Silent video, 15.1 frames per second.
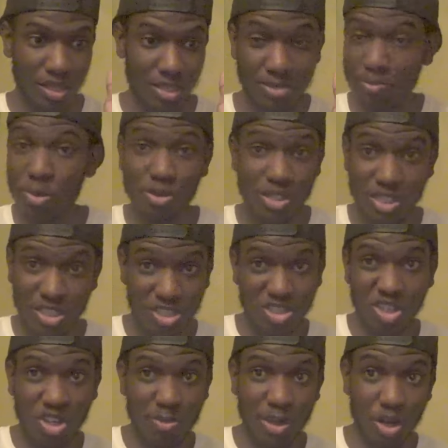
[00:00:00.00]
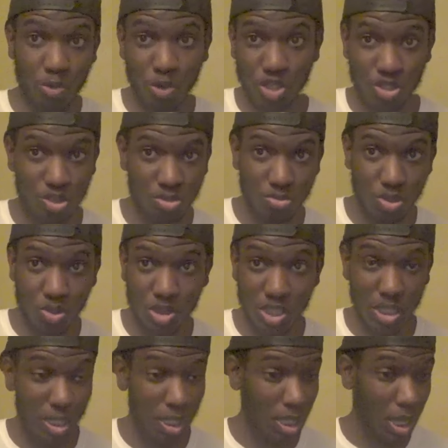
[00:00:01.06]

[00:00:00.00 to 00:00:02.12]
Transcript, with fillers: It's mostly just going to be original music.